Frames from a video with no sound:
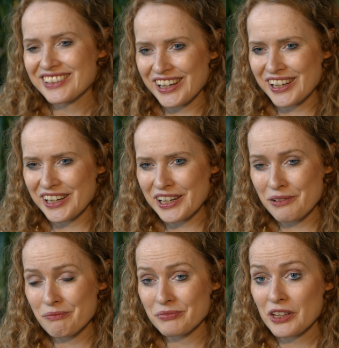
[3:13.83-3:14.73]

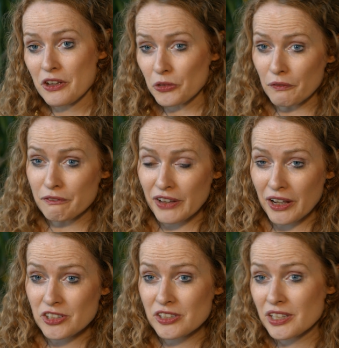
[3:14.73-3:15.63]

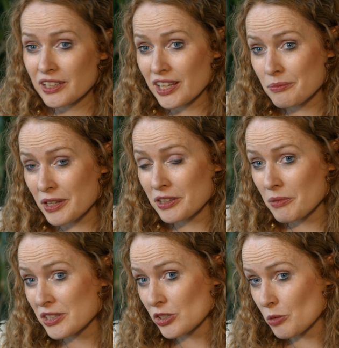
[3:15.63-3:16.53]
non-fiction and it
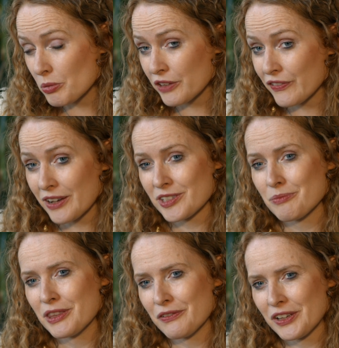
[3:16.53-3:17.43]
means I don't put the fact
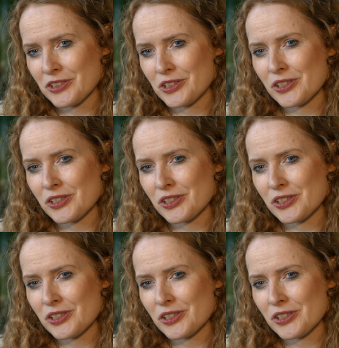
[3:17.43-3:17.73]
dump in the fiction.